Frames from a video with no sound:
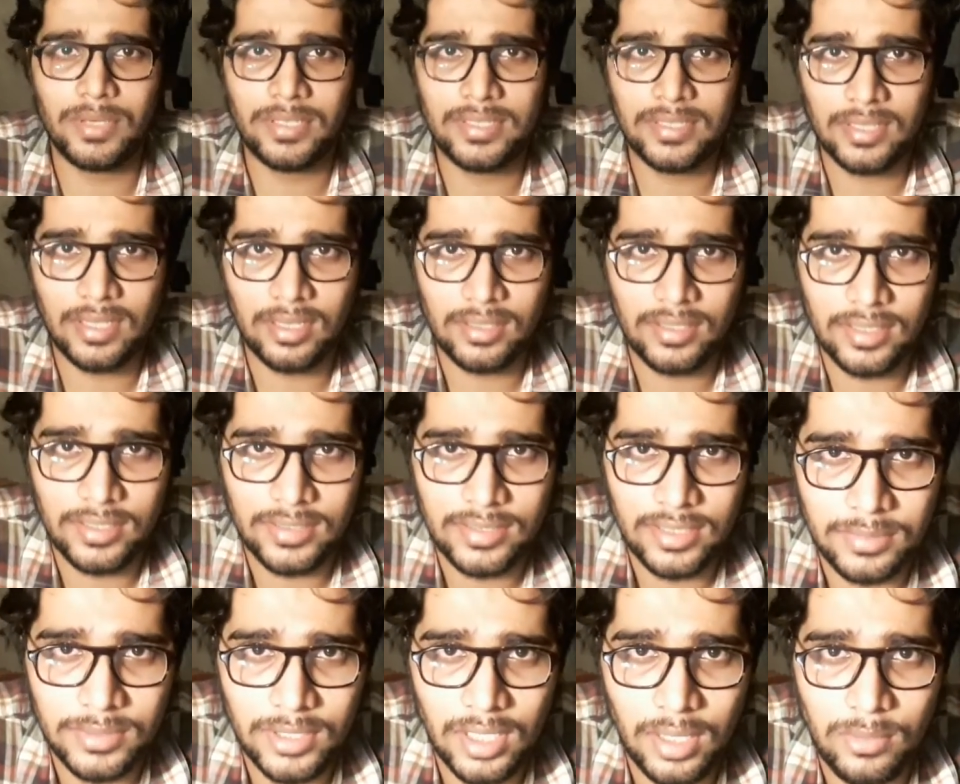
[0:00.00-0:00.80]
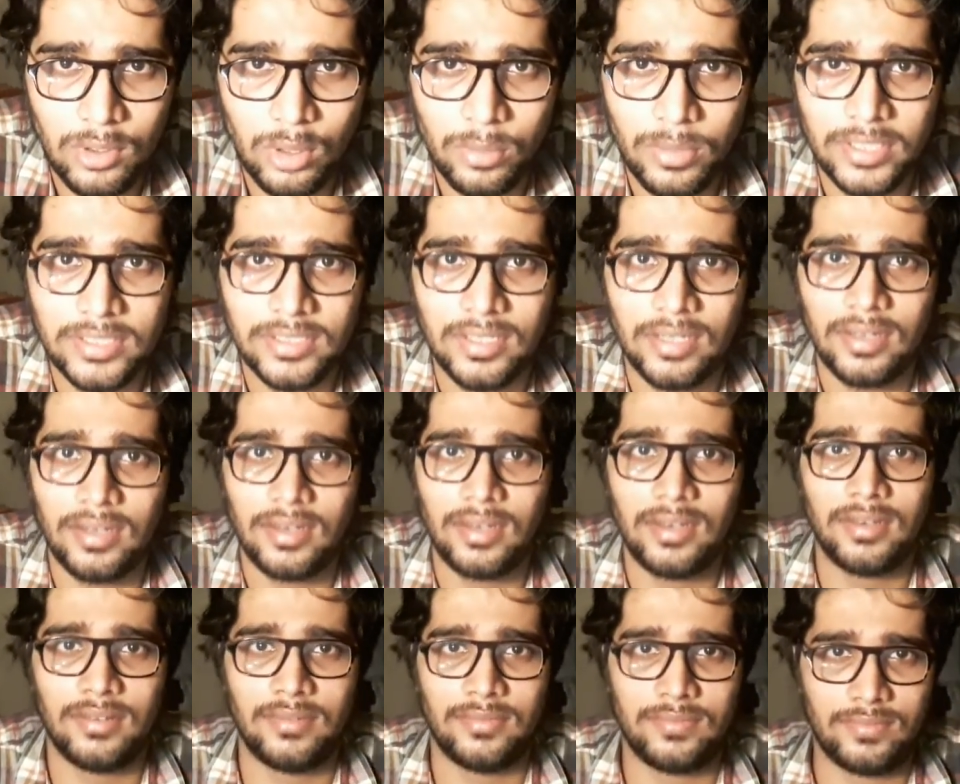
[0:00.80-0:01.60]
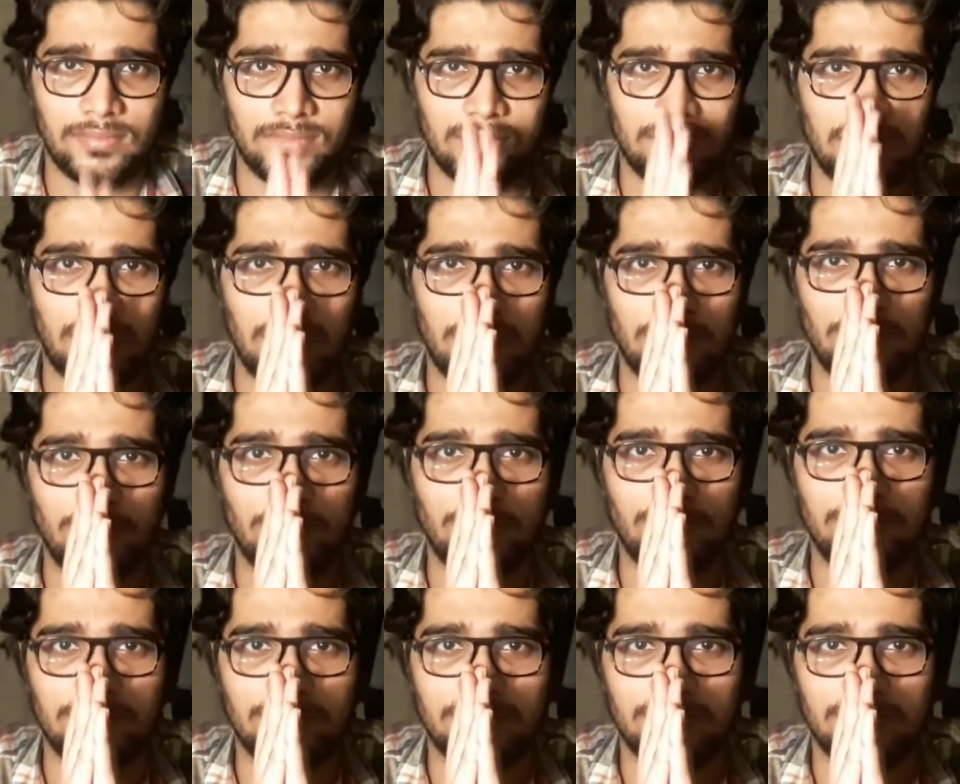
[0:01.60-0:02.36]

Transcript: please subscribe to my channel. Thank you.